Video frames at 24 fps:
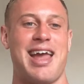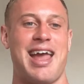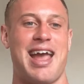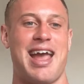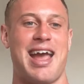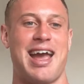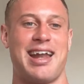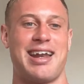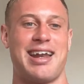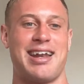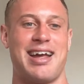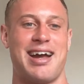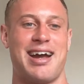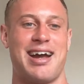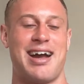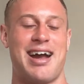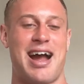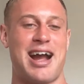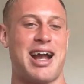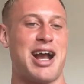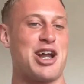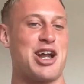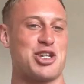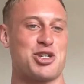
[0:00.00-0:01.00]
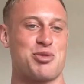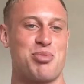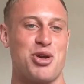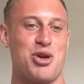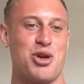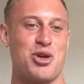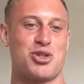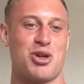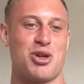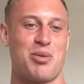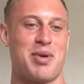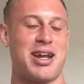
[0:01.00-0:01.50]
And I got
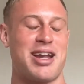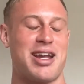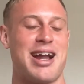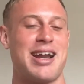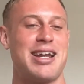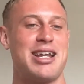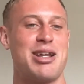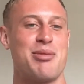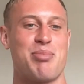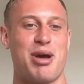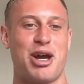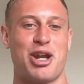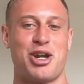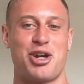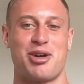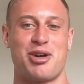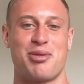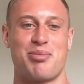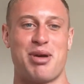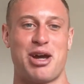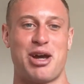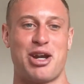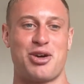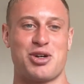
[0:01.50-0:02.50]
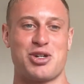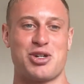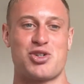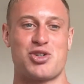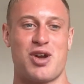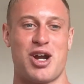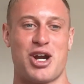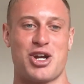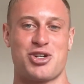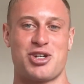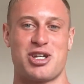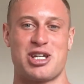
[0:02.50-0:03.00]
spooked. So I'm like, I need better
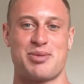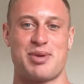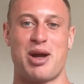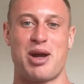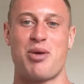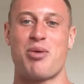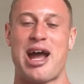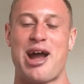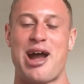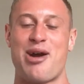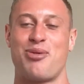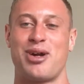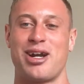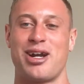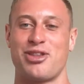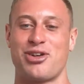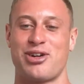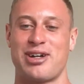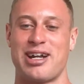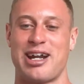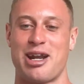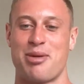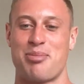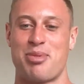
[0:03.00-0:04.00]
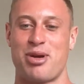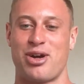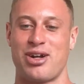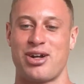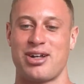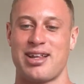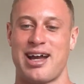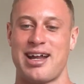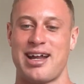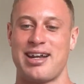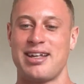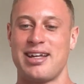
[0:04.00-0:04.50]
instructions. But I want to learn how to
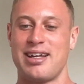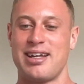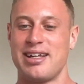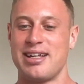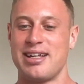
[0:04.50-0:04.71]
paraglide.